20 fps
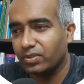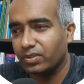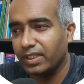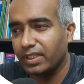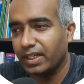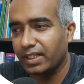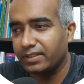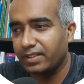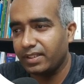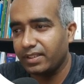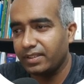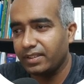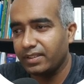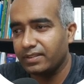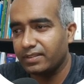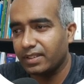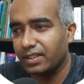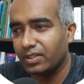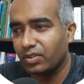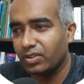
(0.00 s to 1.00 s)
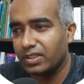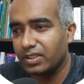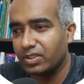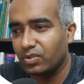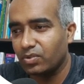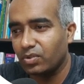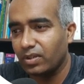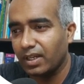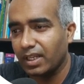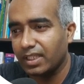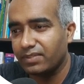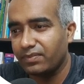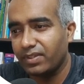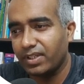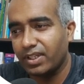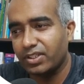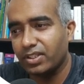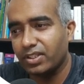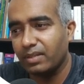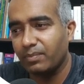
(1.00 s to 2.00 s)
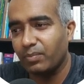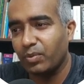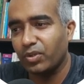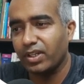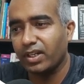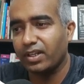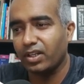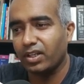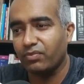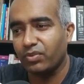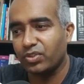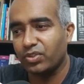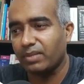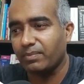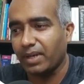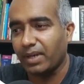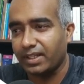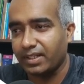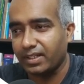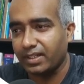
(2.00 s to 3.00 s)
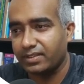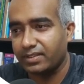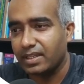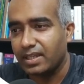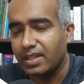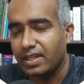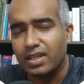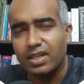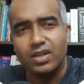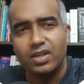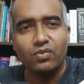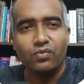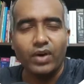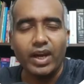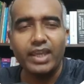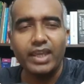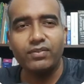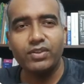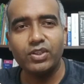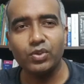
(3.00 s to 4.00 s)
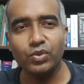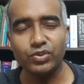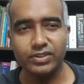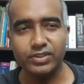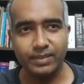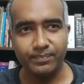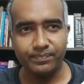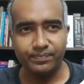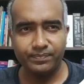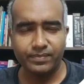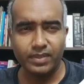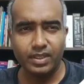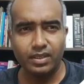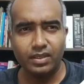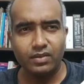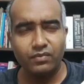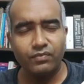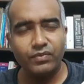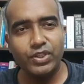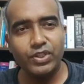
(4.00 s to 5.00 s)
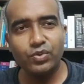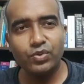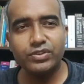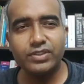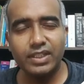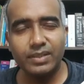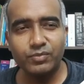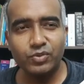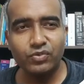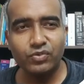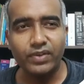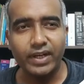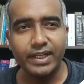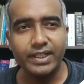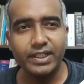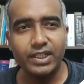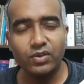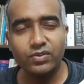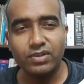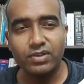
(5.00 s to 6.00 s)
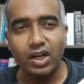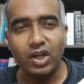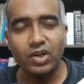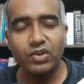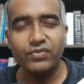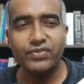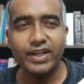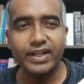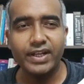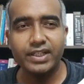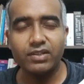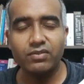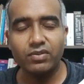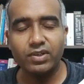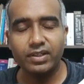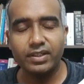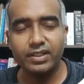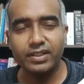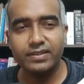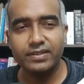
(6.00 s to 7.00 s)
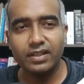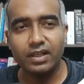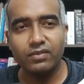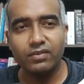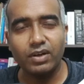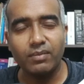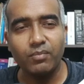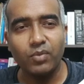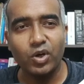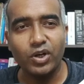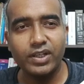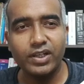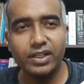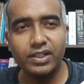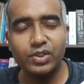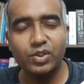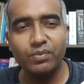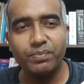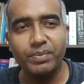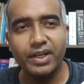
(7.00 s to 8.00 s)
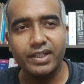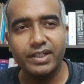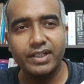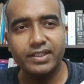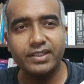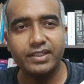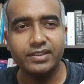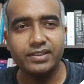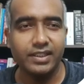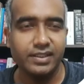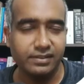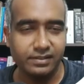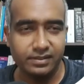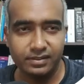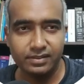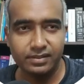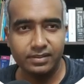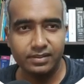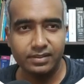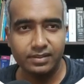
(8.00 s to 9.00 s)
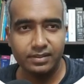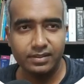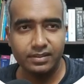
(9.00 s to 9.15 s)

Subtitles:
So there are three things: accuracy score, classification report, and confusion matrix. Why we use them? We use them to find out how effective is our model to predict the things.